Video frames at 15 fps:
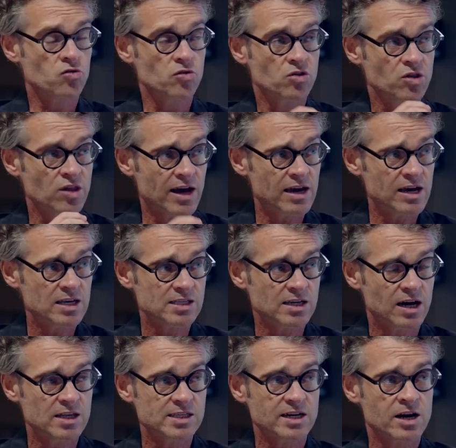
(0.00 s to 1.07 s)
So
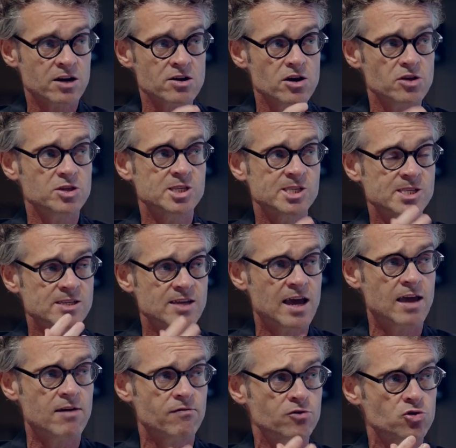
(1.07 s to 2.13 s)
thiazides are not a
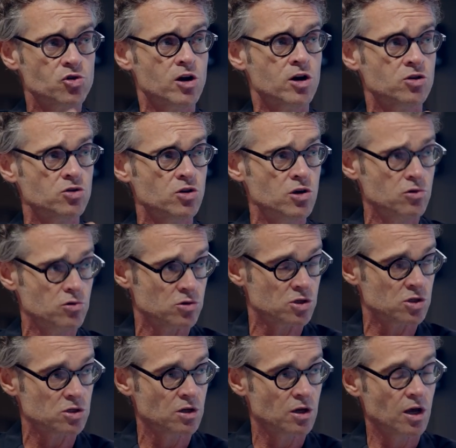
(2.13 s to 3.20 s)
safe drug to
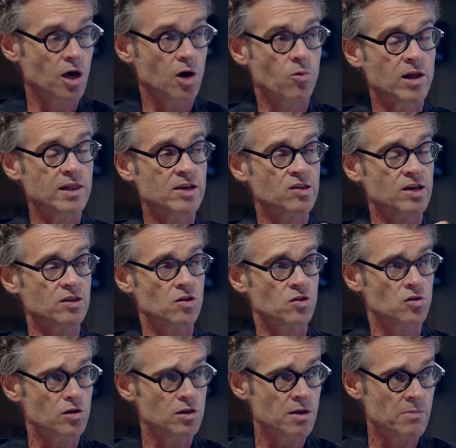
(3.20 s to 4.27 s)
use. While
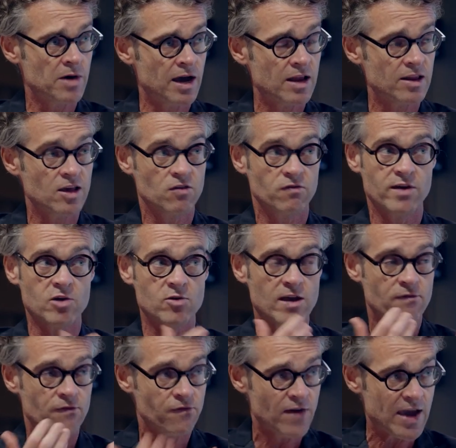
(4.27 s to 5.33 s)
acetazolamide is
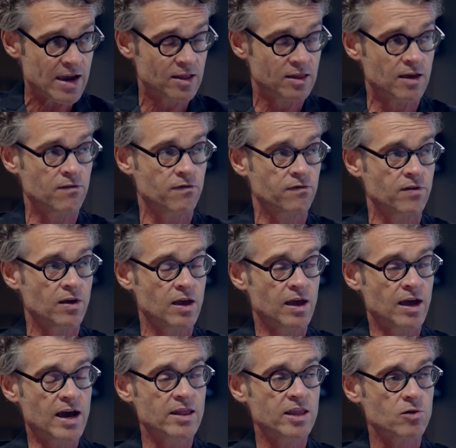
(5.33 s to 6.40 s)
very effective,
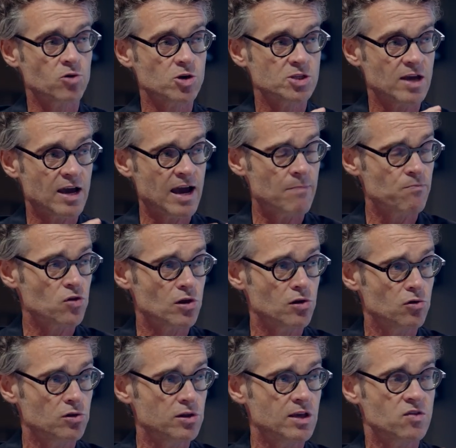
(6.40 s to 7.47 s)
and there was
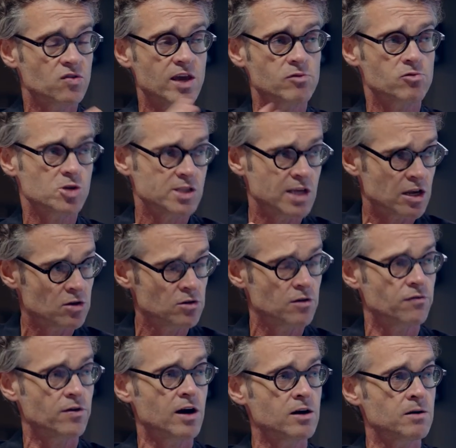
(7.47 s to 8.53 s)
absolutely zero signal
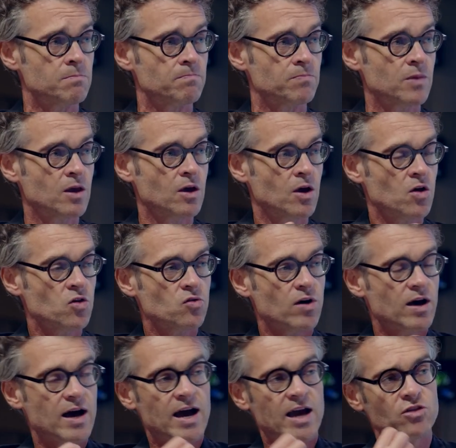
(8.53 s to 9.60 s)
of harm.
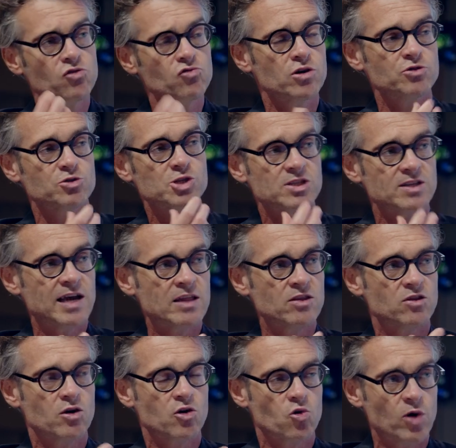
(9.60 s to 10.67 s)
So I do
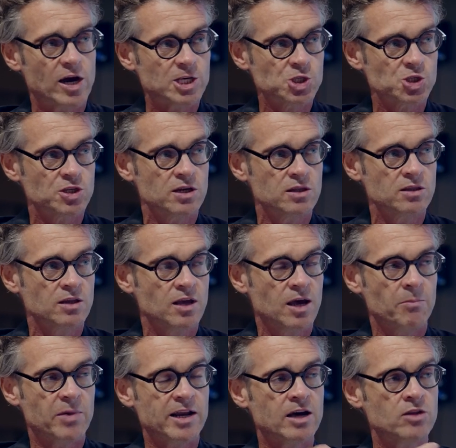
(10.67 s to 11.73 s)
understand the question,
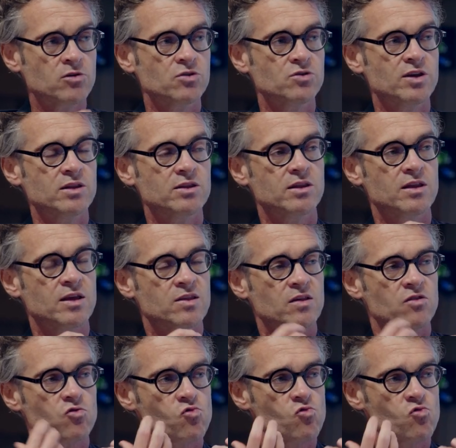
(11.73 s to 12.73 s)
but I don't think that this is